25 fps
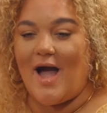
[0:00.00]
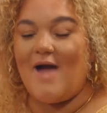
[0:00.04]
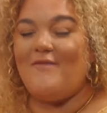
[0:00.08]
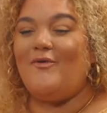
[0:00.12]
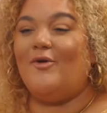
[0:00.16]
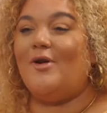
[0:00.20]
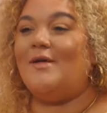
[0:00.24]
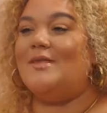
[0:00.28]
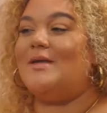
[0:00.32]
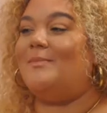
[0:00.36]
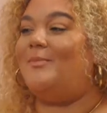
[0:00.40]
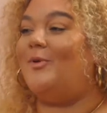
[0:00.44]
I
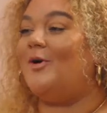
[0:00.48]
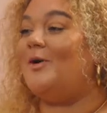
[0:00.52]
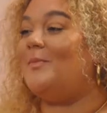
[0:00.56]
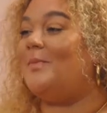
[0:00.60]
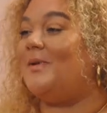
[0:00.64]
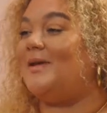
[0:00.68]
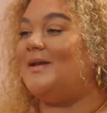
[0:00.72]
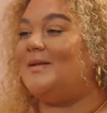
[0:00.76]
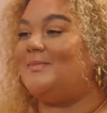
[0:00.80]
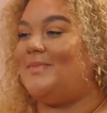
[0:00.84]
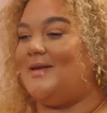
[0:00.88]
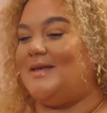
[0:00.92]
feel like the
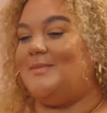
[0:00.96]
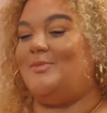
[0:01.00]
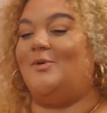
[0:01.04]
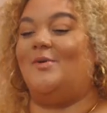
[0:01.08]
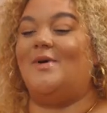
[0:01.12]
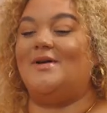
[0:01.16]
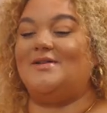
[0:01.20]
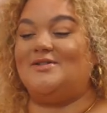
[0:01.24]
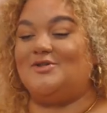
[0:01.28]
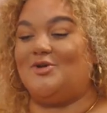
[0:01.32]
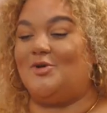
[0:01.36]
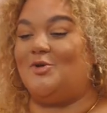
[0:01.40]
popular
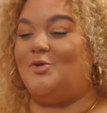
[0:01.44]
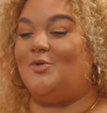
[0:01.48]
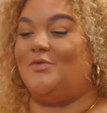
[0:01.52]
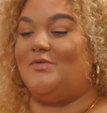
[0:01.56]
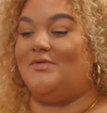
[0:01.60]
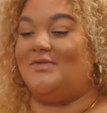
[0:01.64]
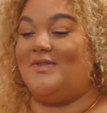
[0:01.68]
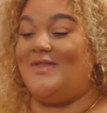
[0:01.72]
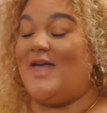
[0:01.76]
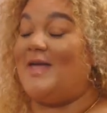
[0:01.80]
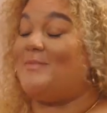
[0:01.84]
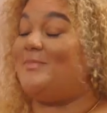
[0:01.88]
people at school,
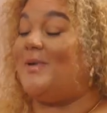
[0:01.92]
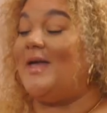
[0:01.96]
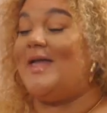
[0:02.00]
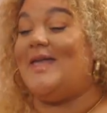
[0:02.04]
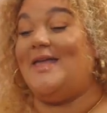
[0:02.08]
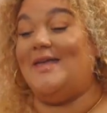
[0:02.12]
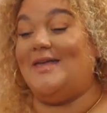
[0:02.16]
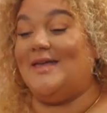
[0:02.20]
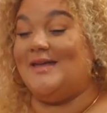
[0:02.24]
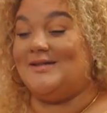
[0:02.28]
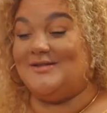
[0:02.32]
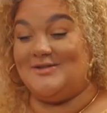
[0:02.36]
they
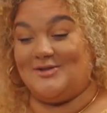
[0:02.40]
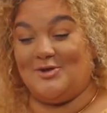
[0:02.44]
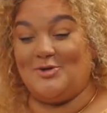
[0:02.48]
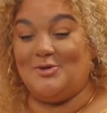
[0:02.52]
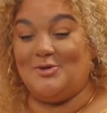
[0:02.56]
peak in